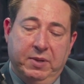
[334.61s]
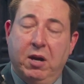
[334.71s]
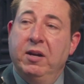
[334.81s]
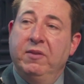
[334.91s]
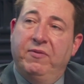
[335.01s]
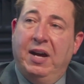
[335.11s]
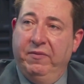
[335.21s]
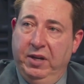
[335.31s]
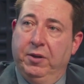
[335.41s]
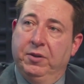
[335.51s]
Beyond
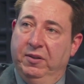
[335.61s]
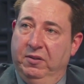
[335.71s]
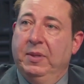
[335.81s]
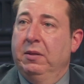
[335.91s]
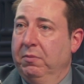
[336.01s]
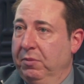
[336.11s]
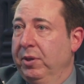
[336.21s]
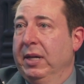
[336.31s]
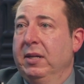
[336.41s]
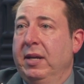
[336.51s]
5 years has been
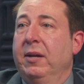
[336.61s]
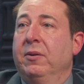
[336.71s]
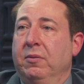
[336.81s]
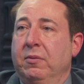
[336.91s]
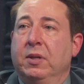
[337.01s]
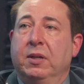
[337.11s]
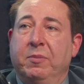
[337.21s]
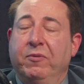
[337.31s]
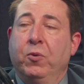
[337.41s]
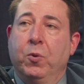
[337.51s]
stricken down
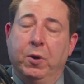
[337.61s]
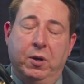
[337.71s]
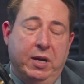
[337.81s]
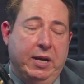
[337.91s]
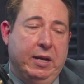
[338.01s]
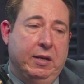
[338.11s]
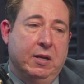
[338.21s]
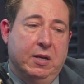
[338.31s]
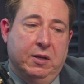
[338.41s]
before, and